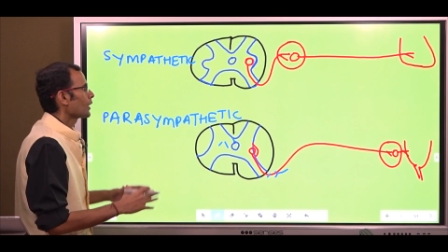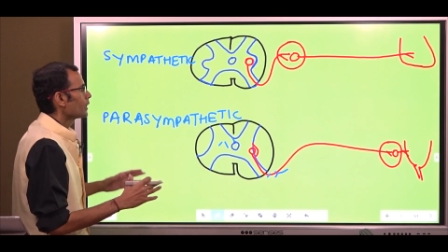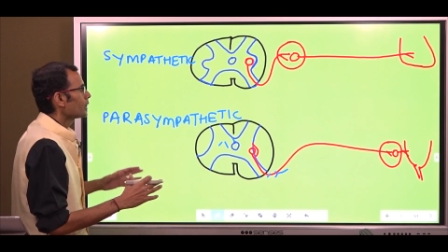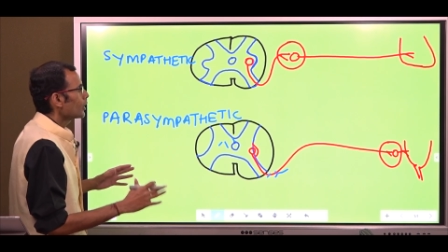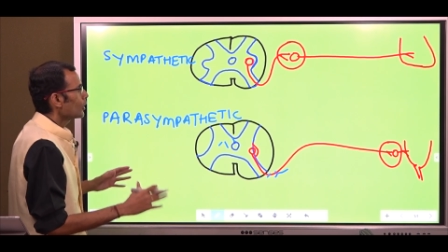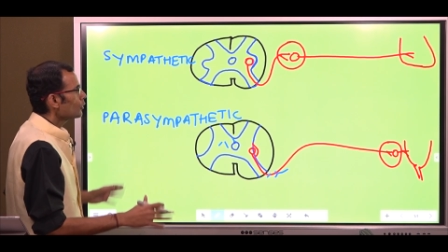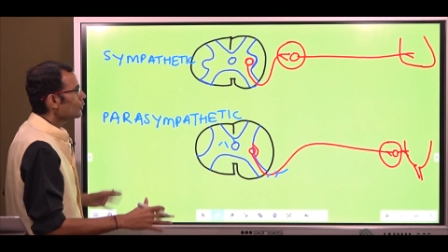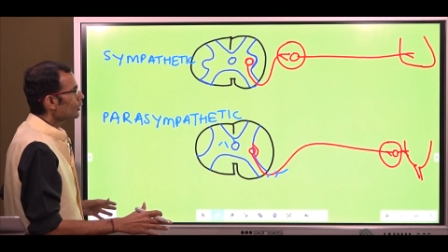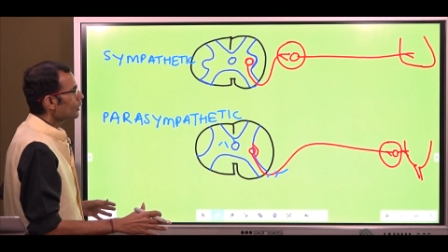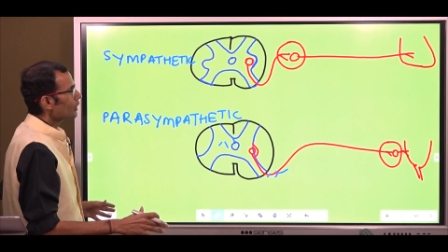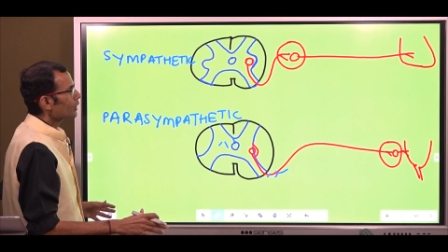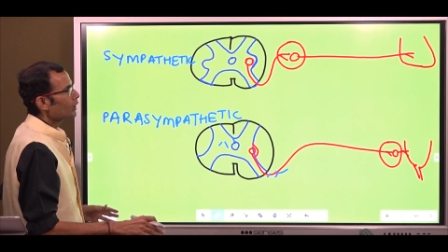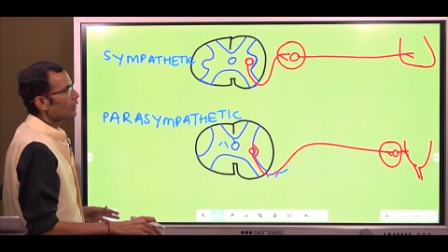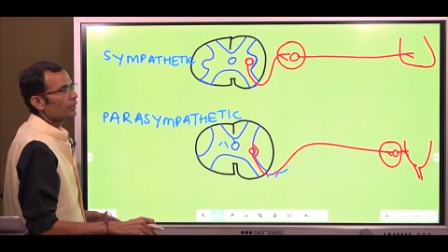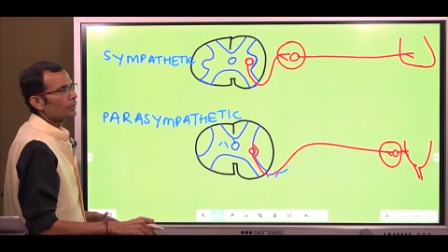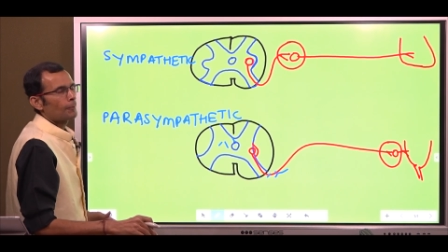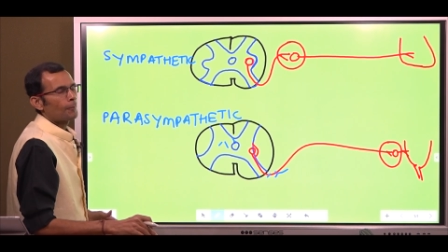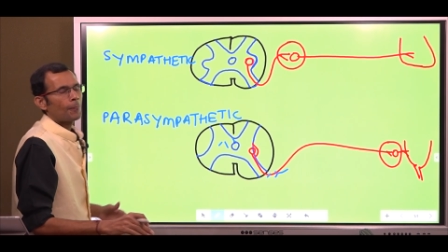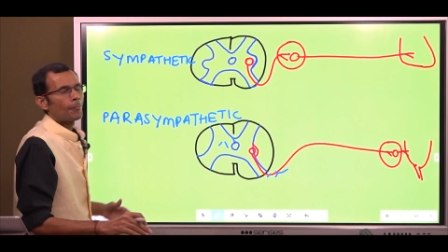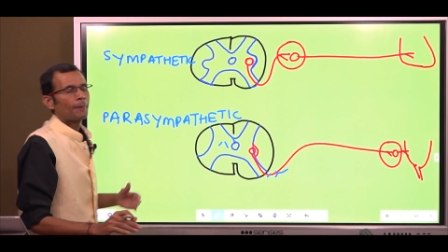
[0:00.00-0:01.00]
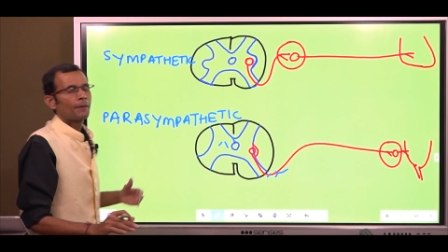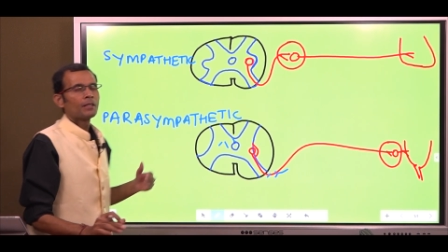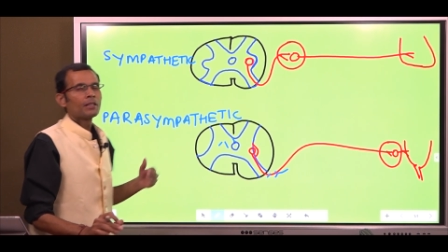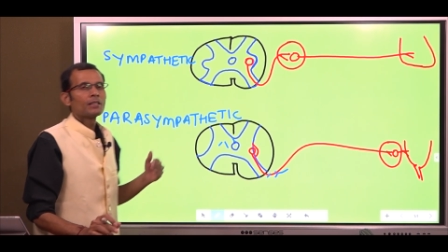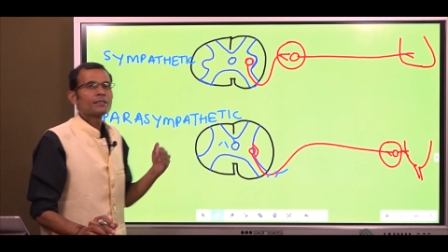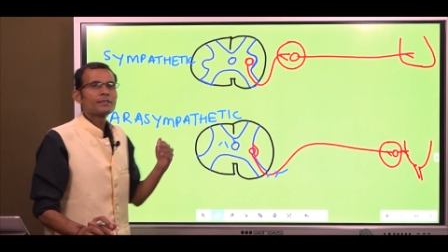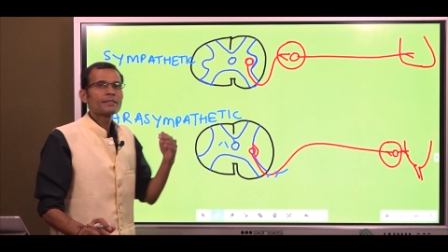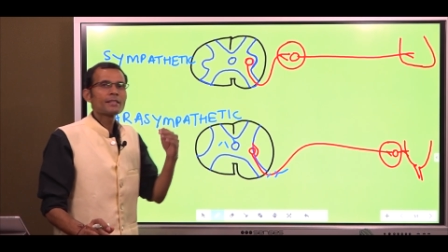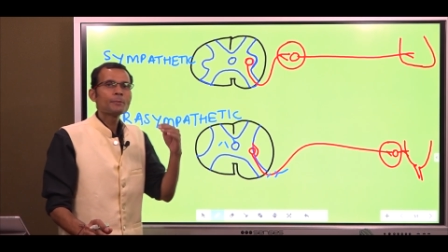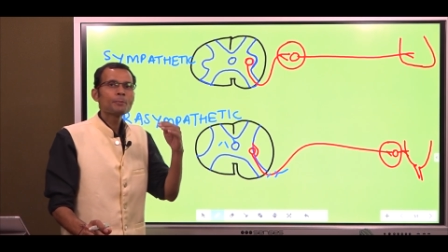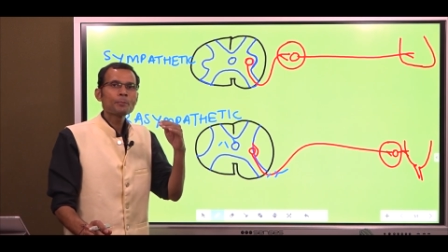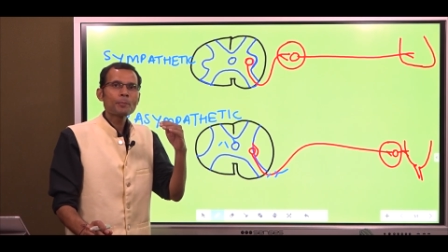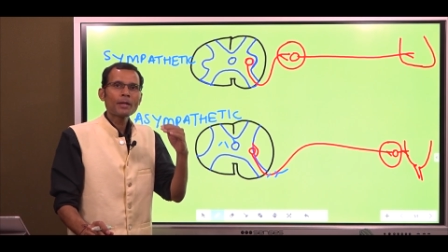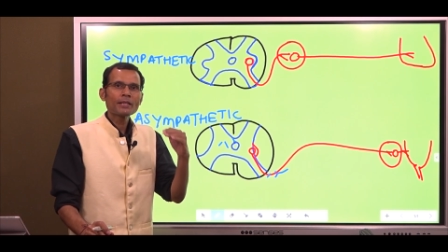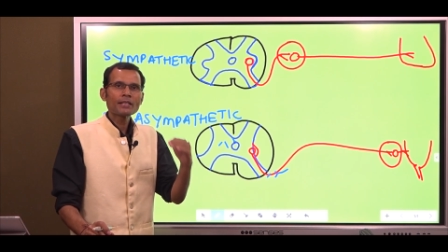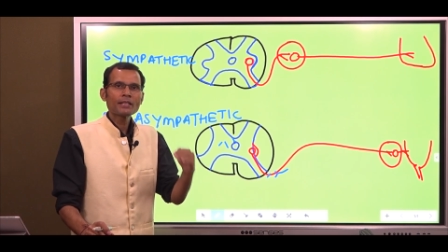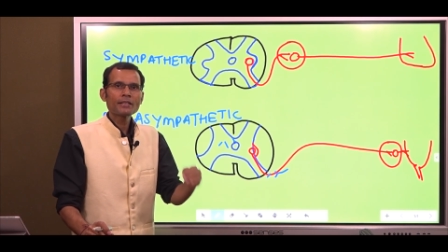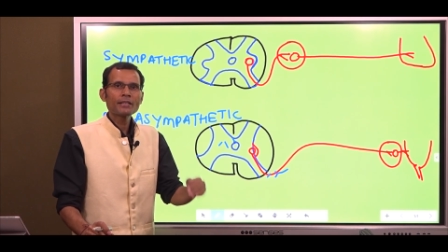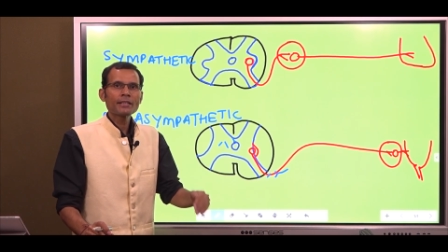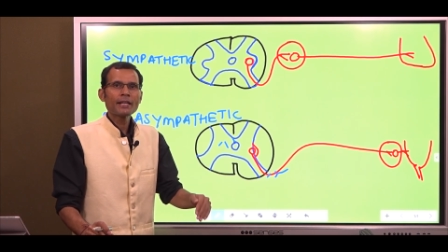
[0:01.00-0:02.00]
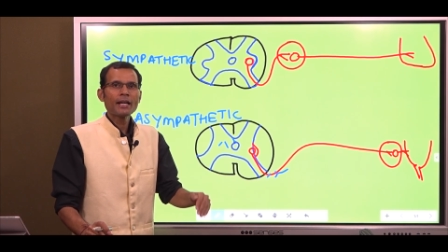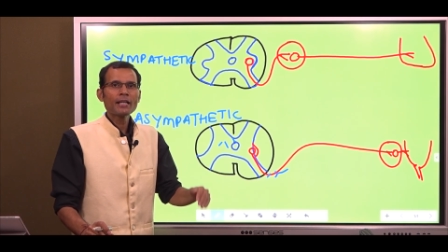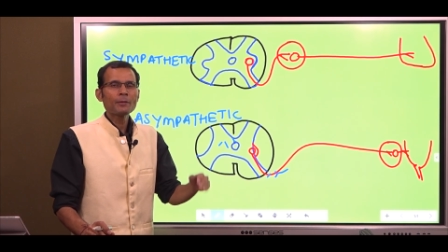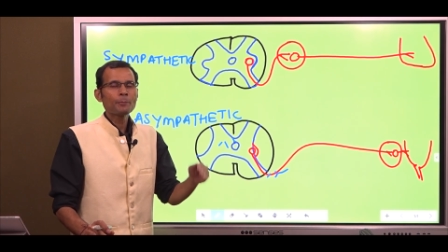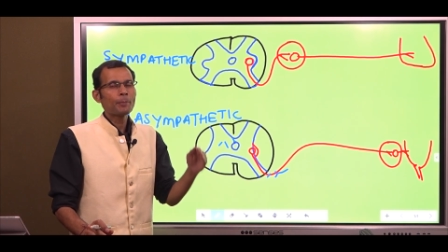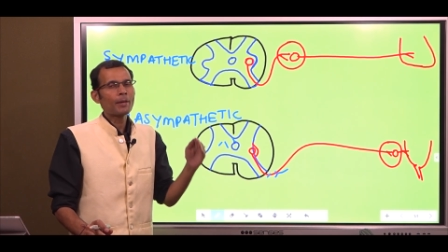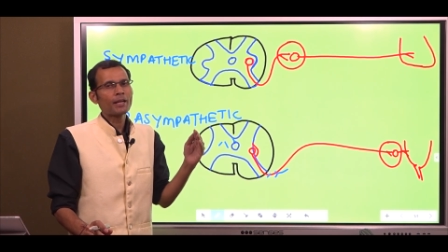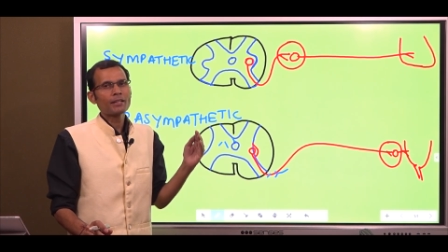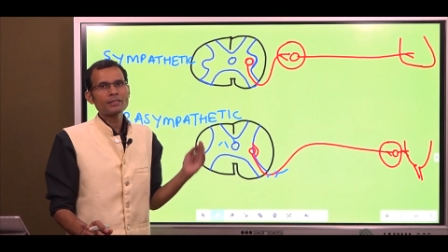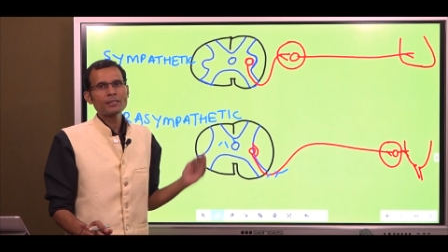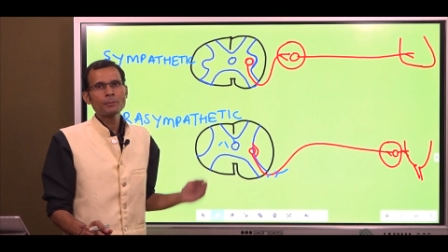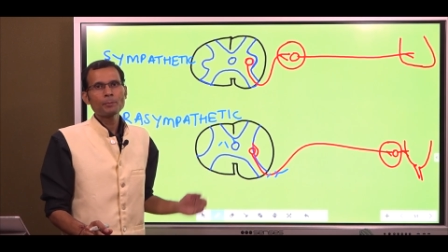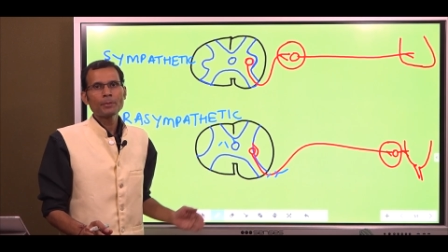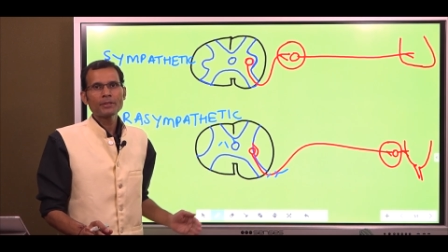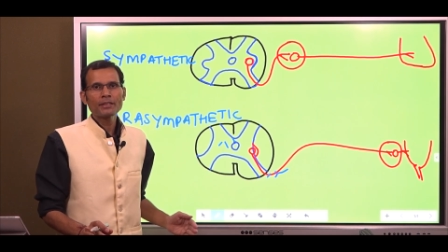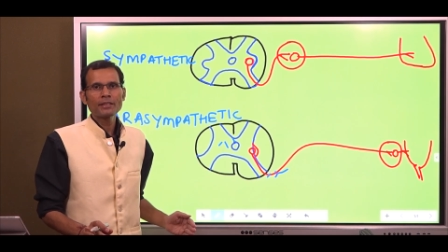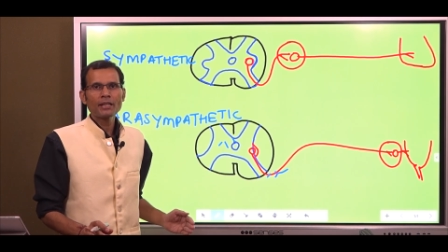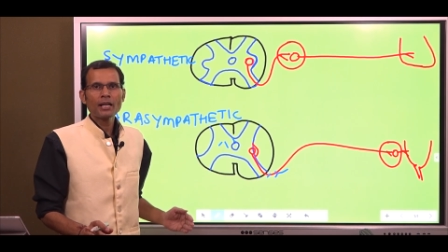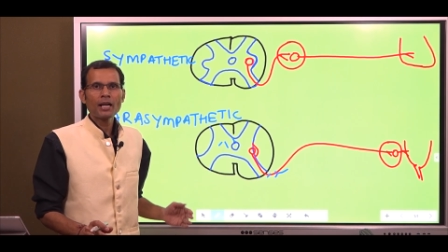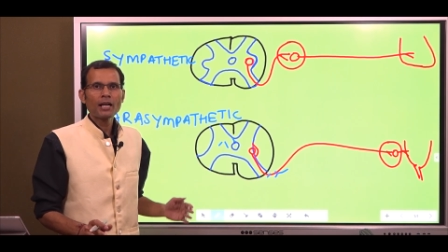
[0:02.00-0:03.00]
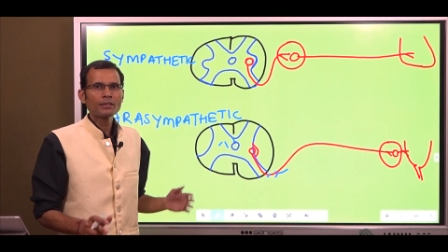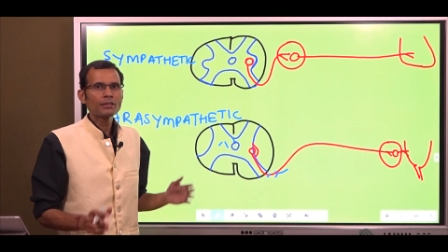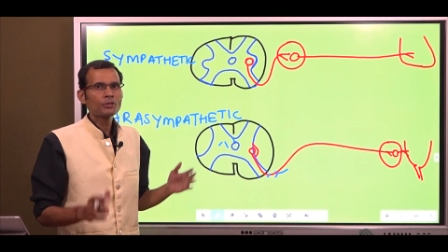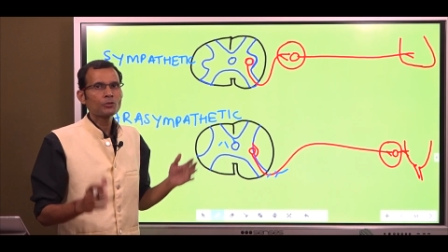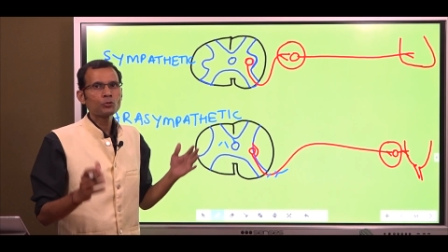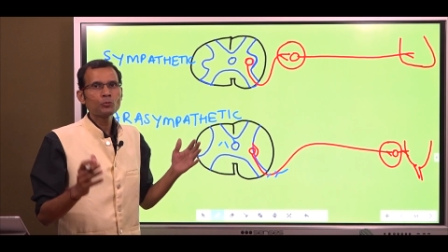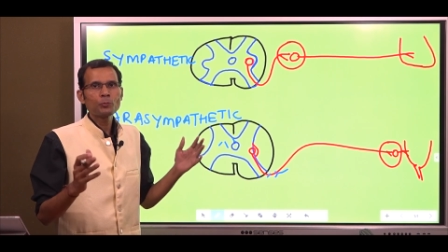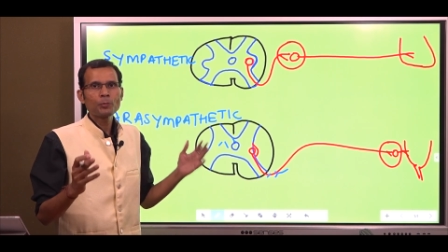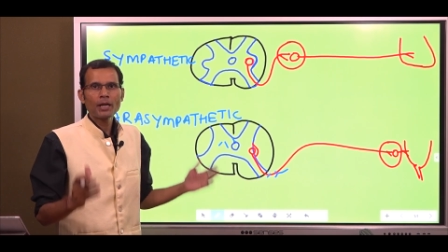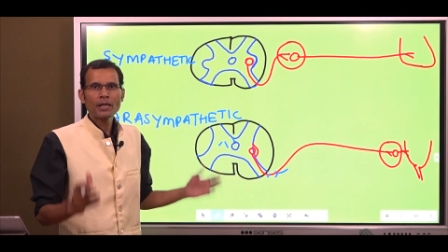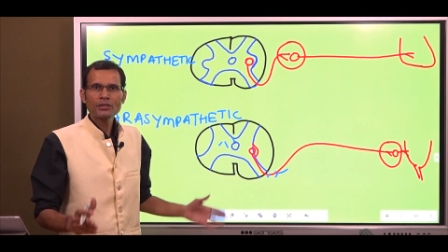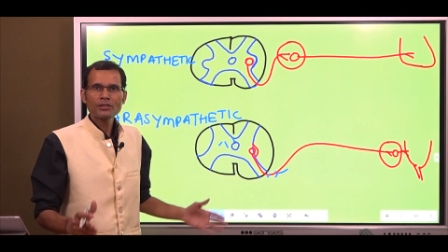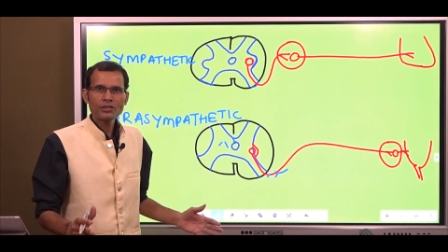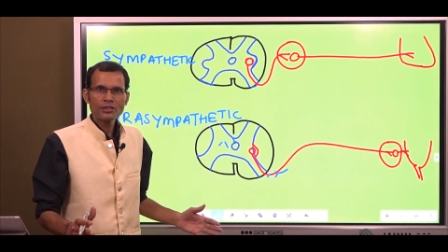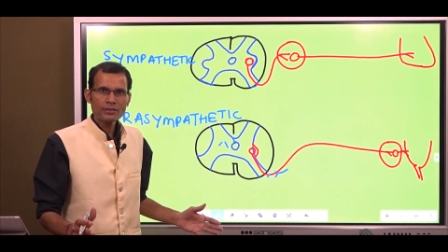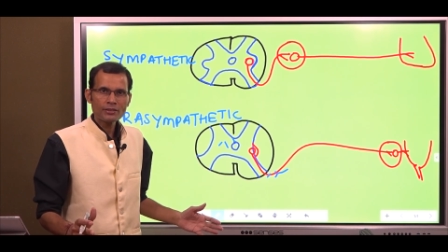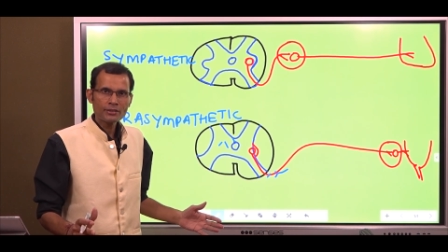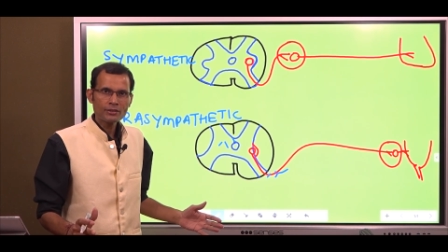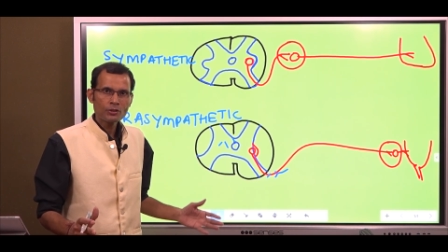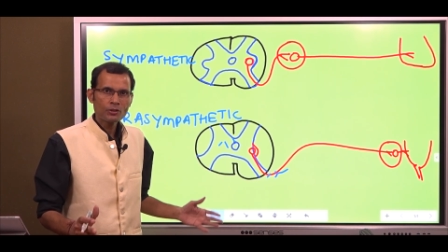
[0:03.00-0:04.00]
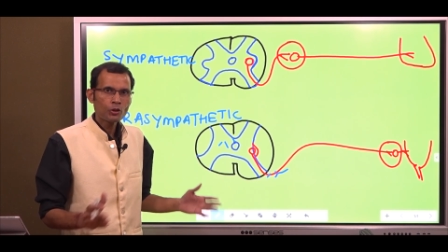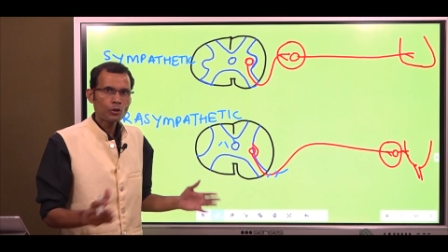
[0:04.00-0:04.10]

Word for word: Now look, uh, Sympathetic and parasympathetic are the two branches